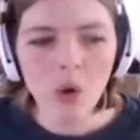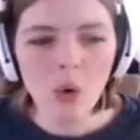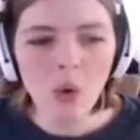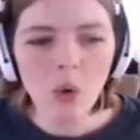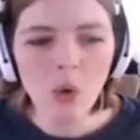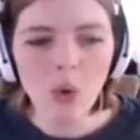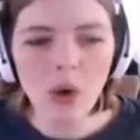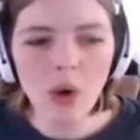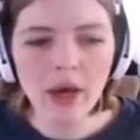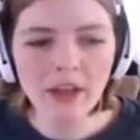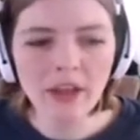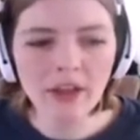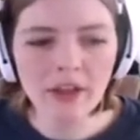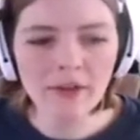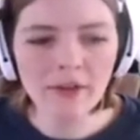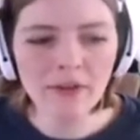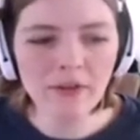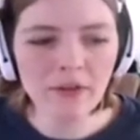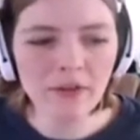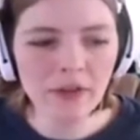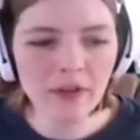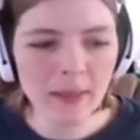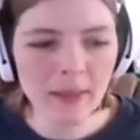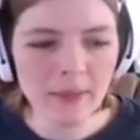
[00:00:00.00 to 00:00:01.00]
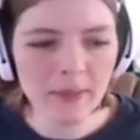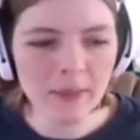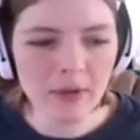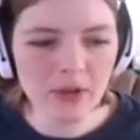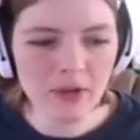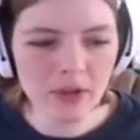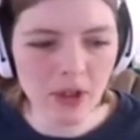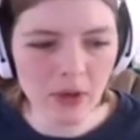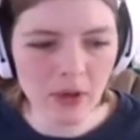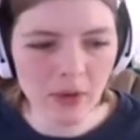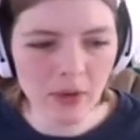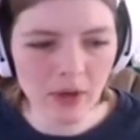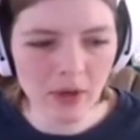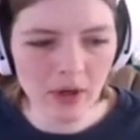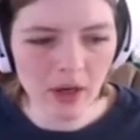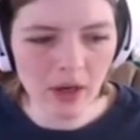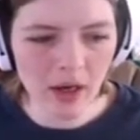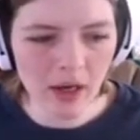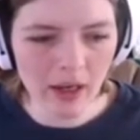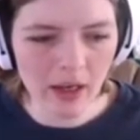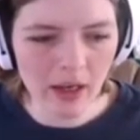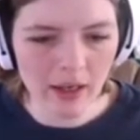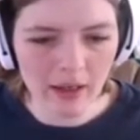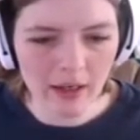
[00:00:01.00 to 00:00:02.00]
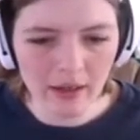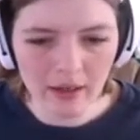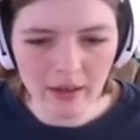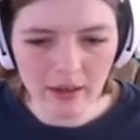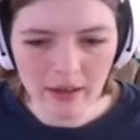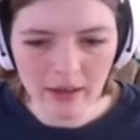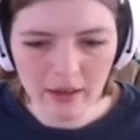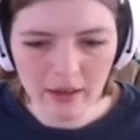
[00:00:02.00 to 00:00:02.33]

What the flip is going on?